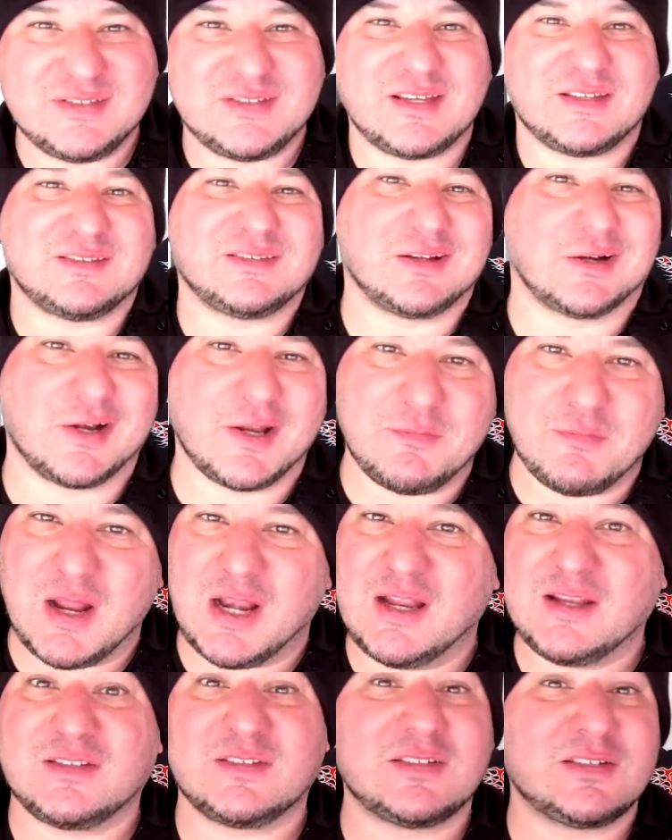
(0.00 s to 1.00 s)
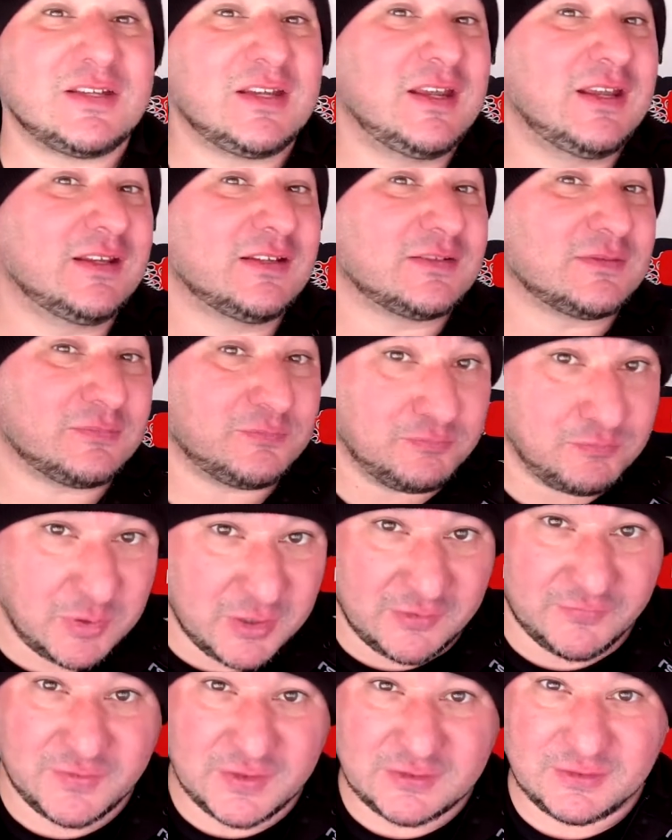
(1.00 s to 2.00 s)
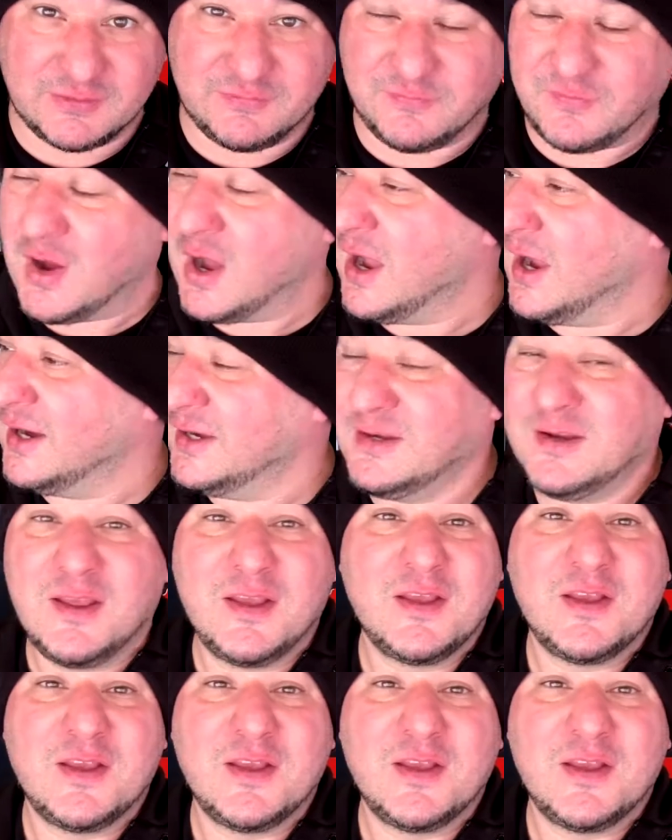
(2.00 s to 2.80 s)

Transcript: says 30 minutes is perfectly fine.